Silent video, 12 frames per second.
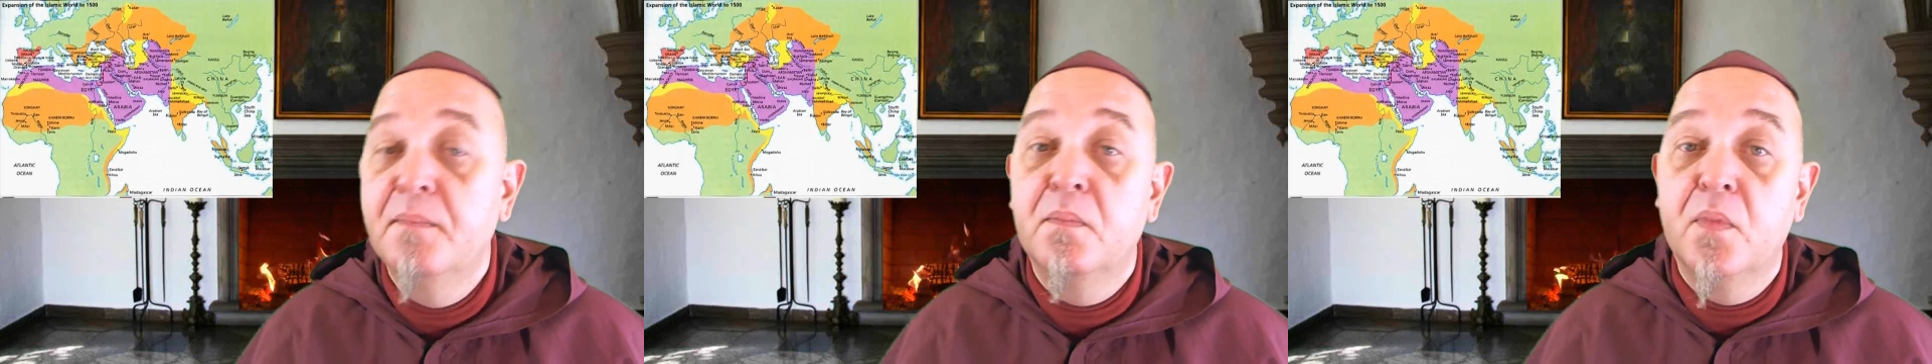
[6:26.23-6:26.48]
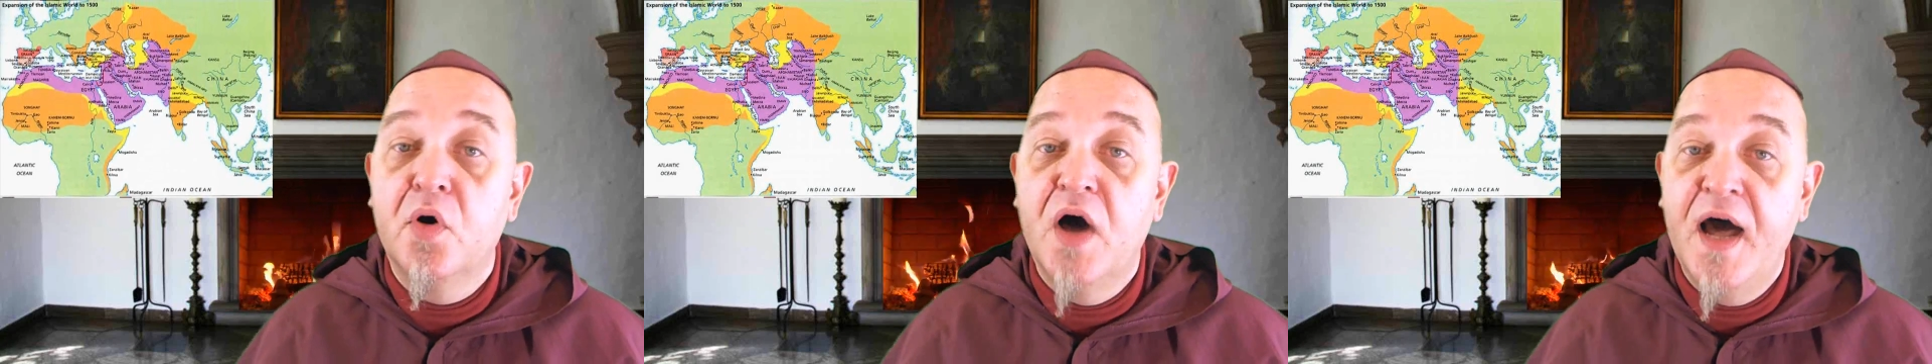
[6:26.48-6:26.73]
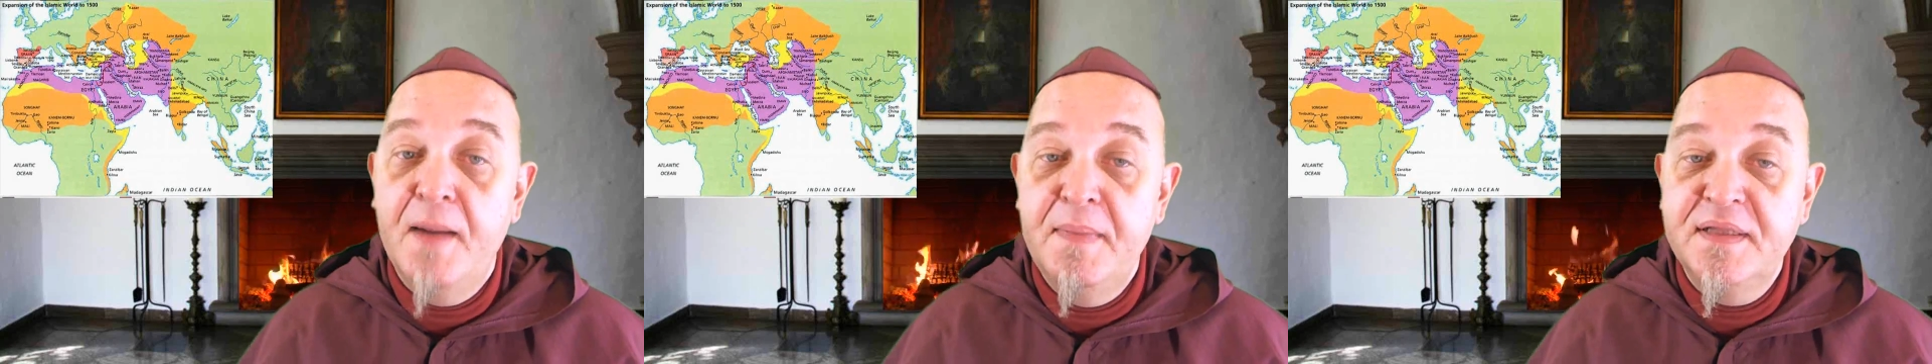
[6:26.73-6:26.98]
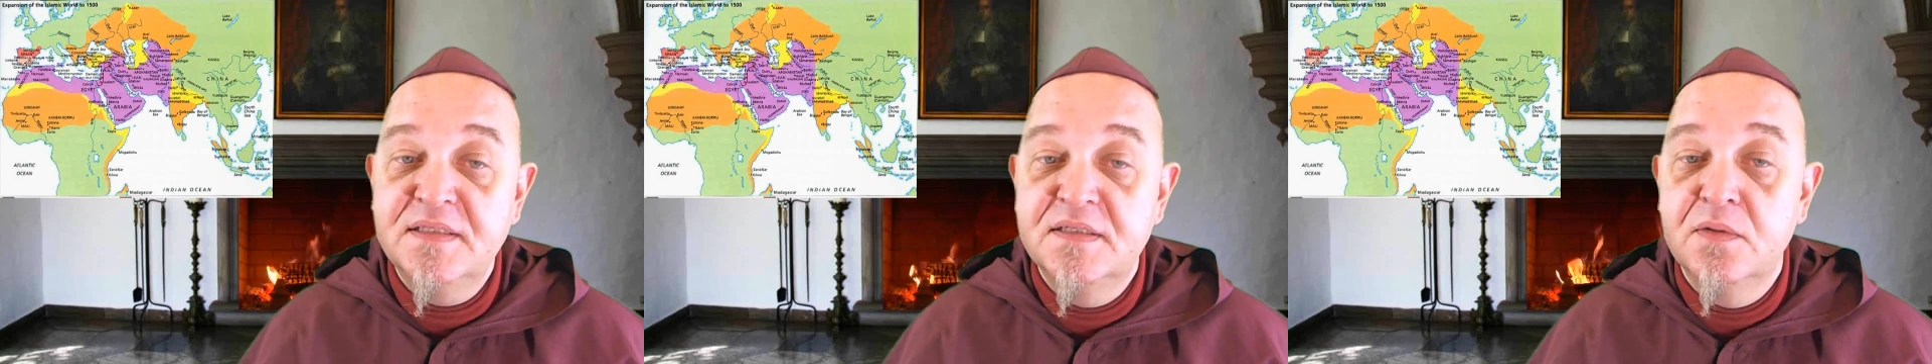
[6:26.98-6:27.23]

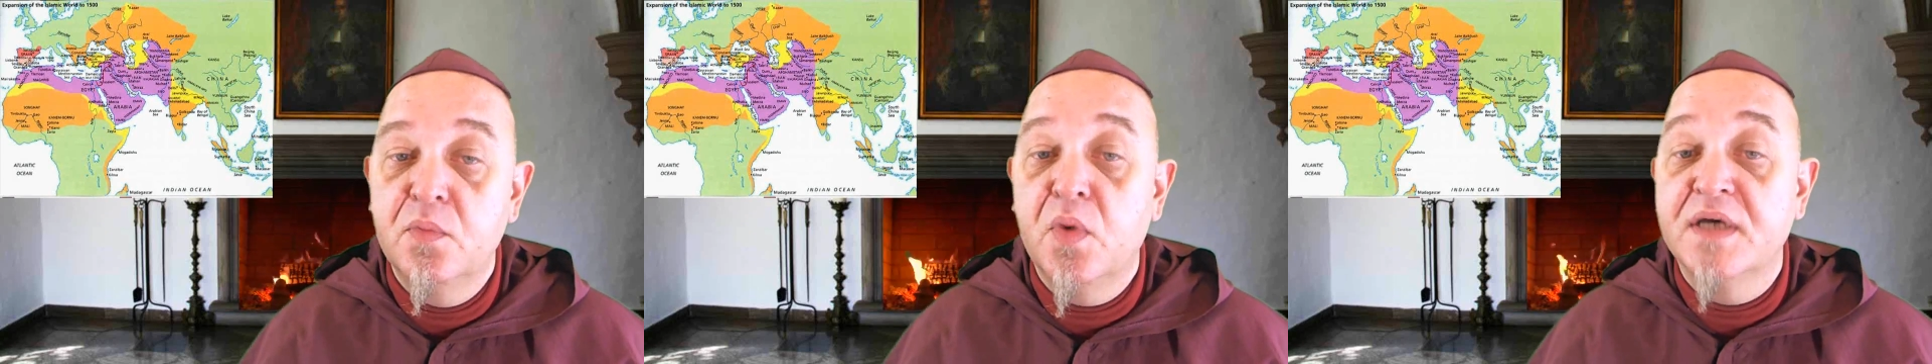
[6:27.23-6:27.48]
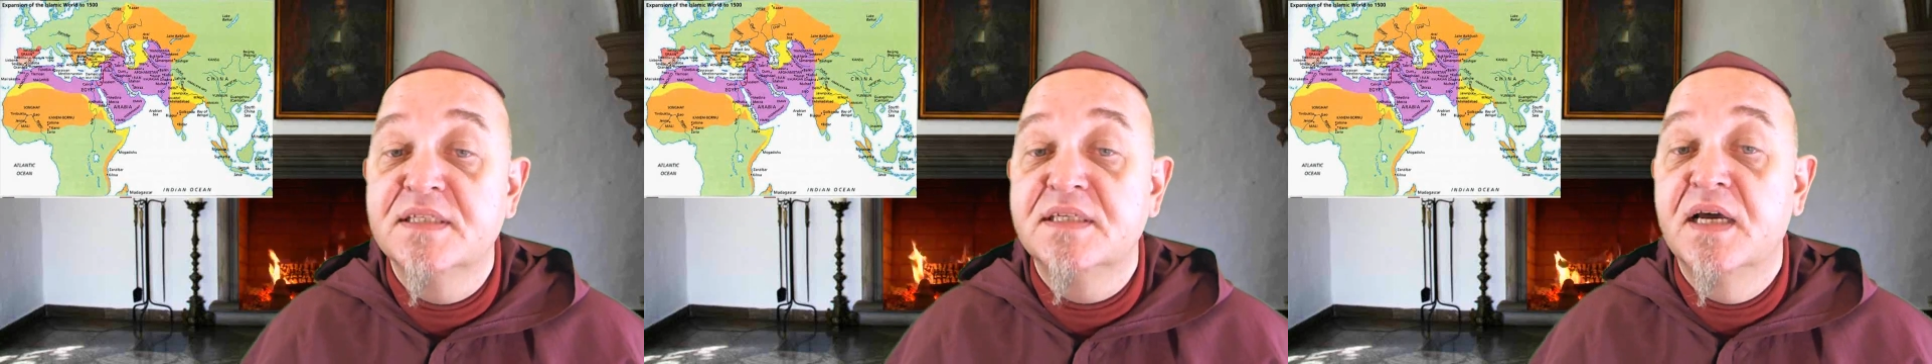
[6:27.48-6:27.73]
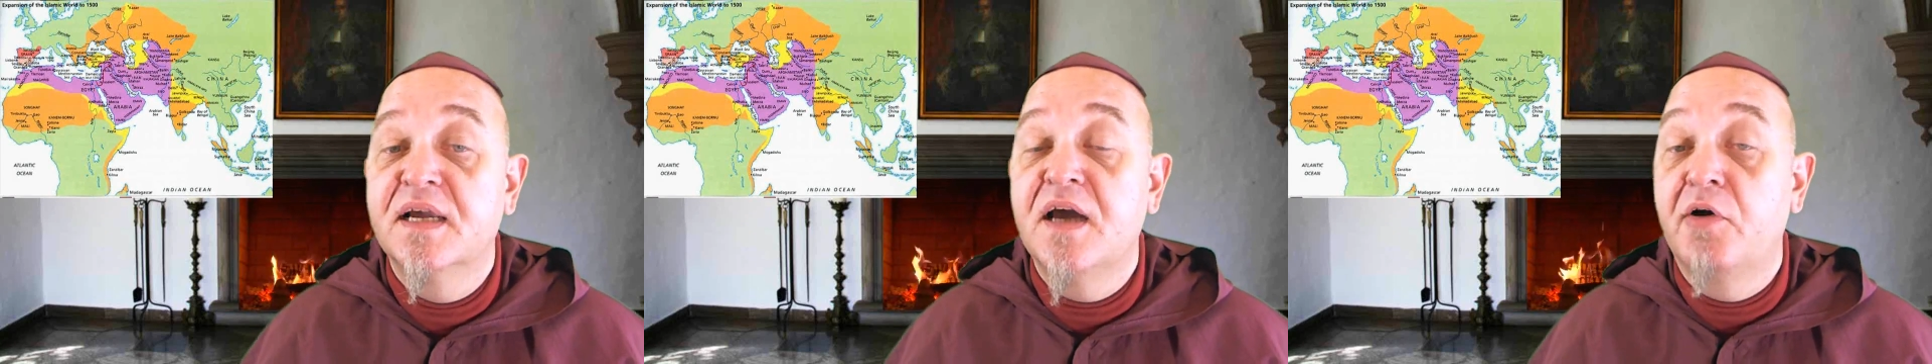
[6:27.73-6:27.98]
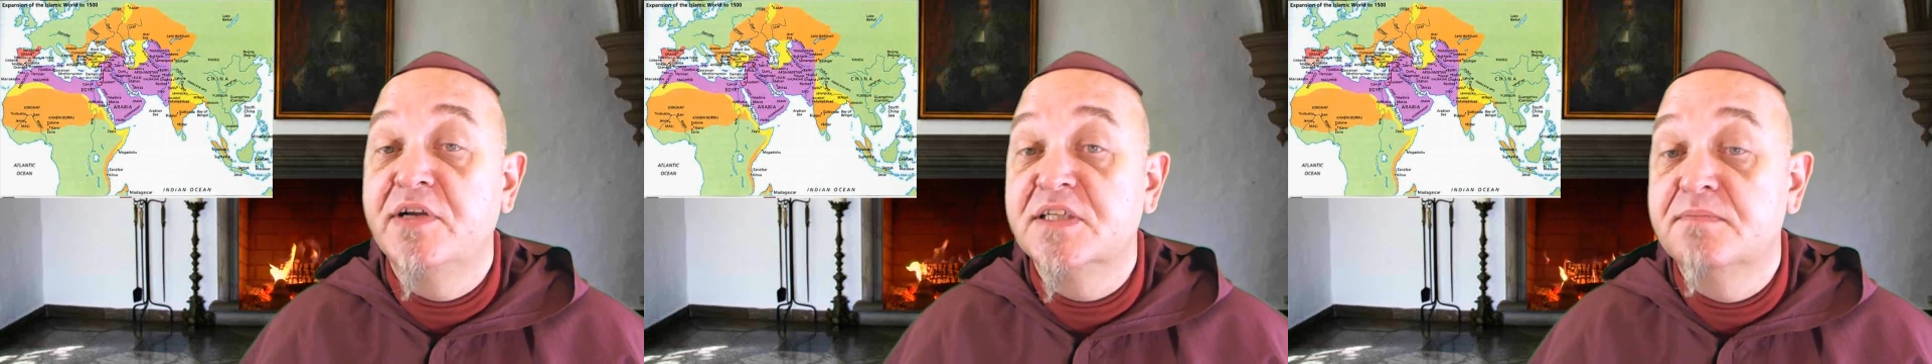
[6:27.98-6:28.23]
Mohammed was a
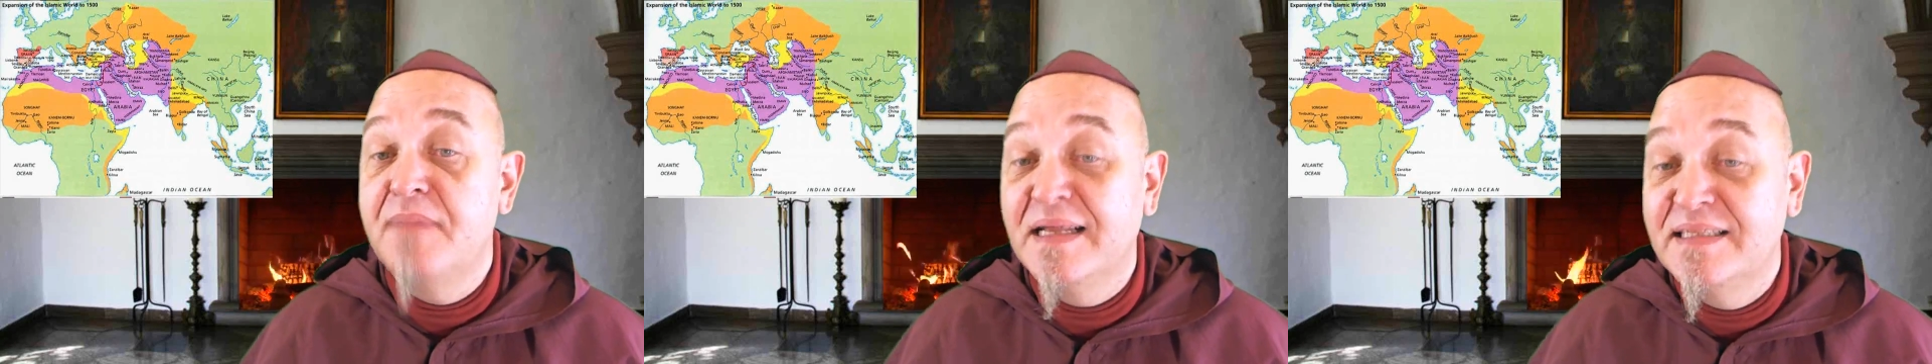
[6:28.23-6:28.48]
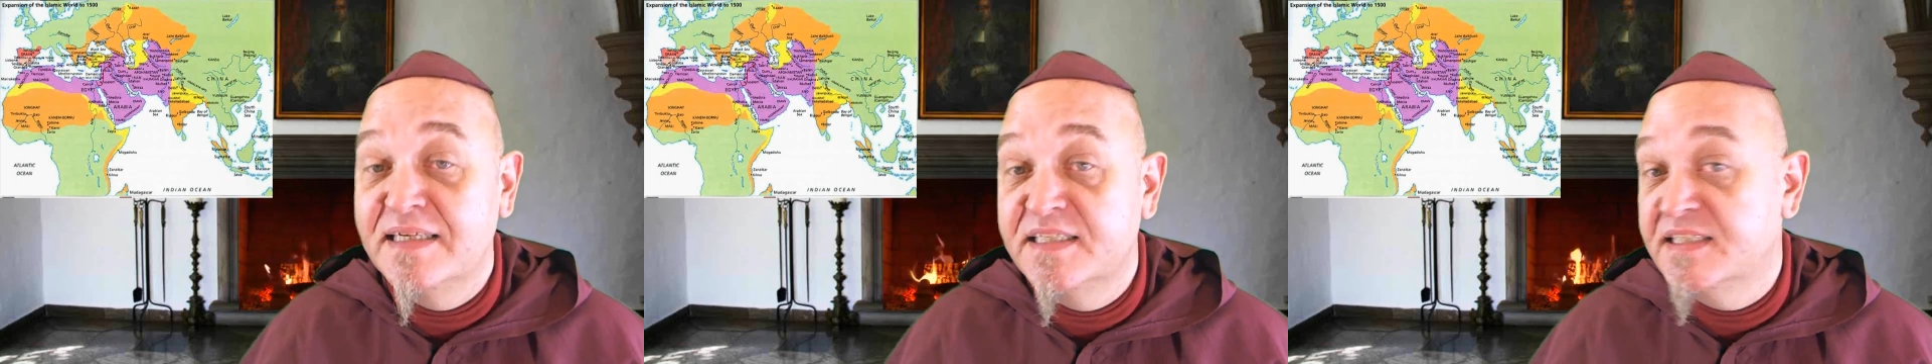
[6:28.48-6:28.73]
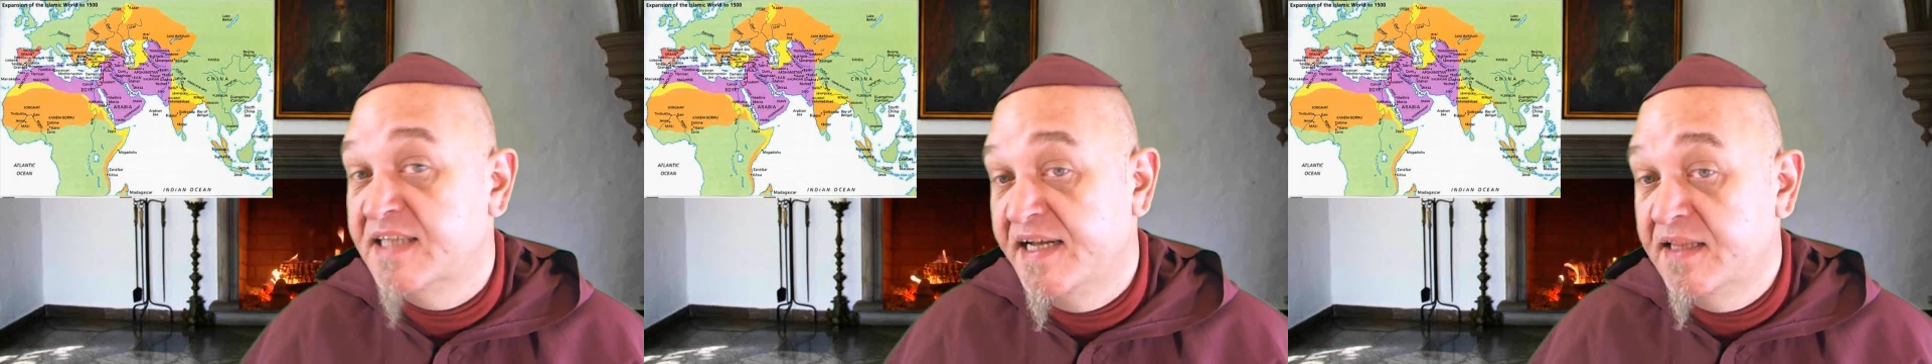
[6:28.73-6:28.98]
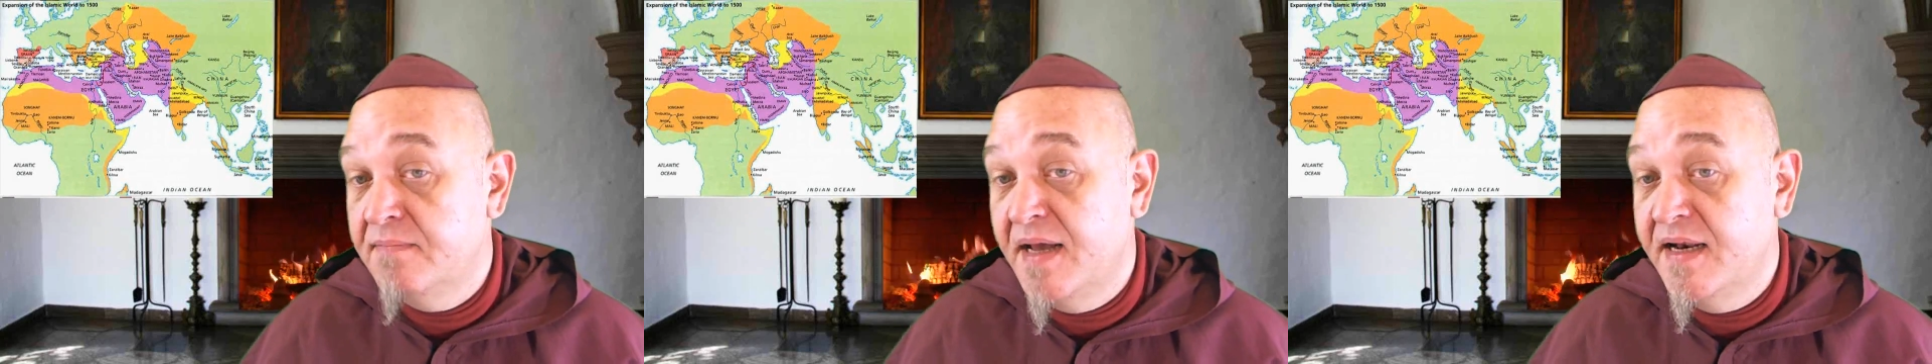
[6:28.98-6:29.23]
charismatic
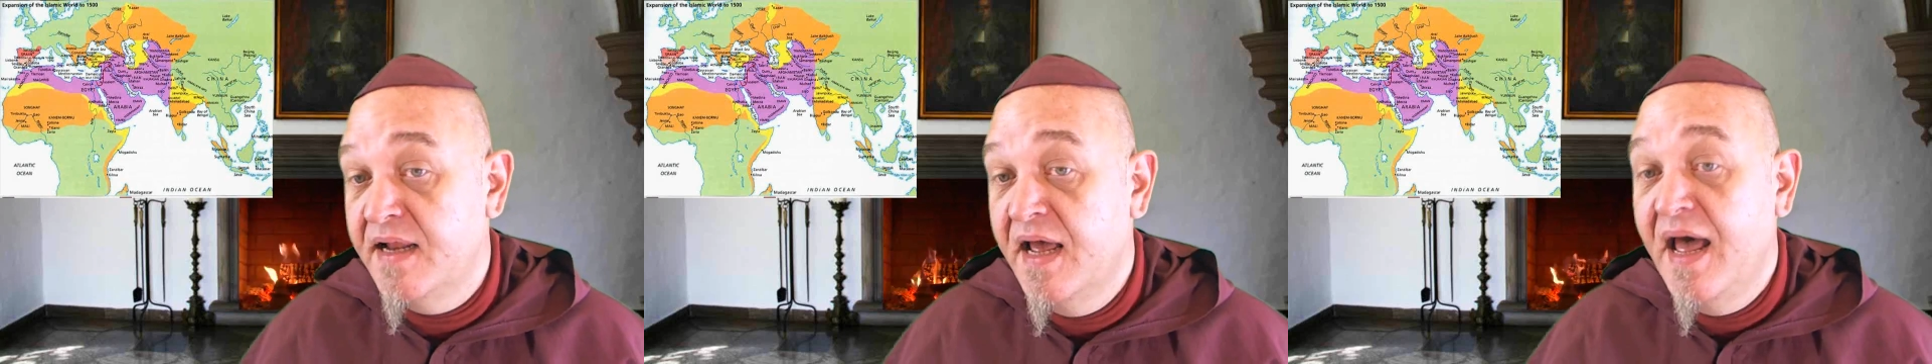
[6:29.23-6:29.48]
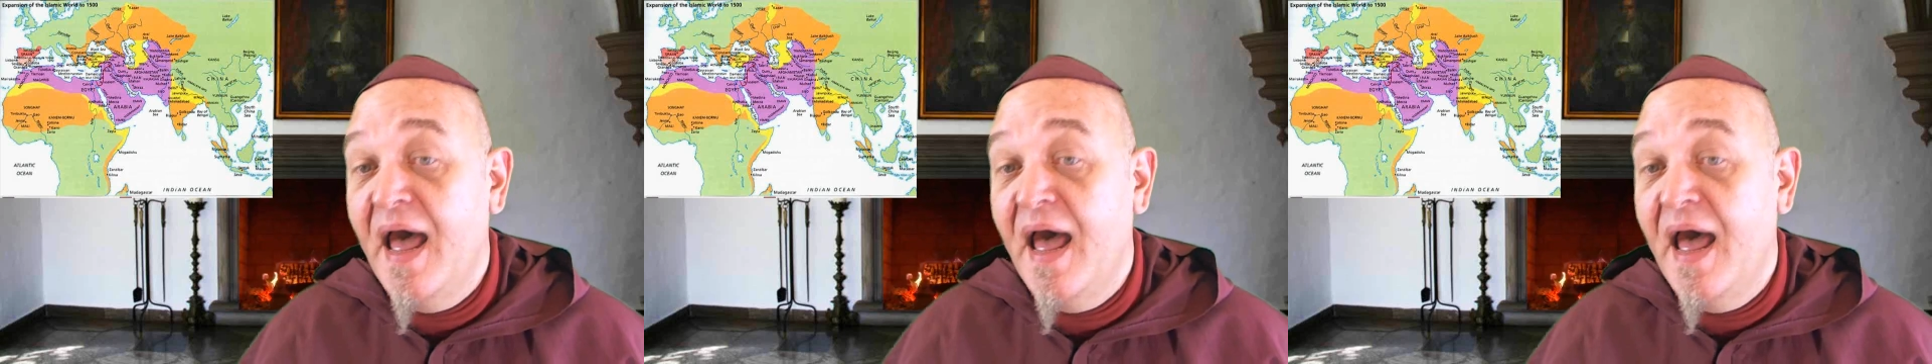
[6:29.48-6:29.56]
statement,